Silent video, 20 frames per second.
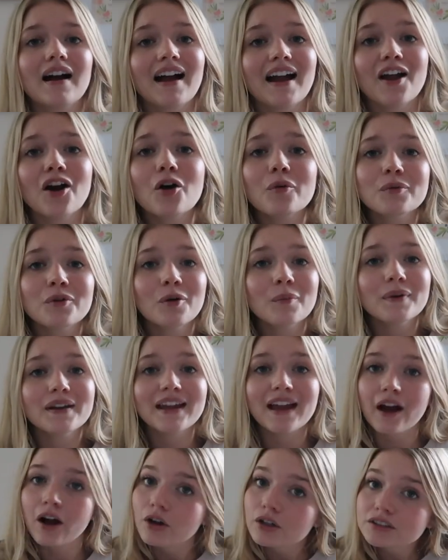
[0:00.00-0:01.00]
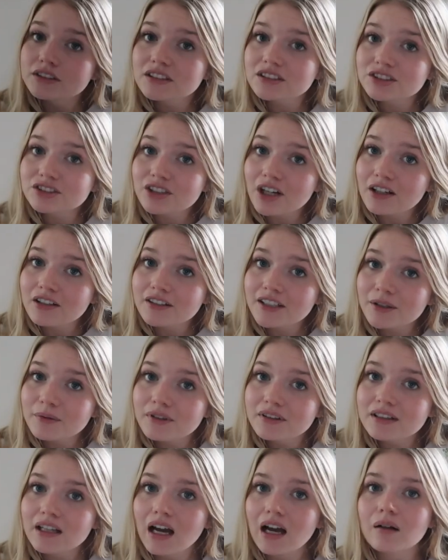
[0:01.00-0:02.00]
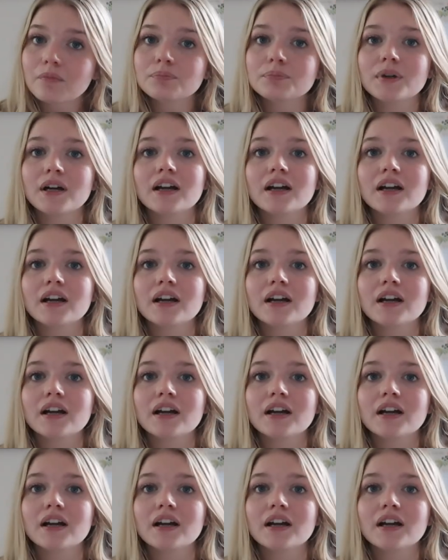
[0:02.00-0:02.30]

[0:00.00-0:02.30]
I hope nobody else is struggling with that,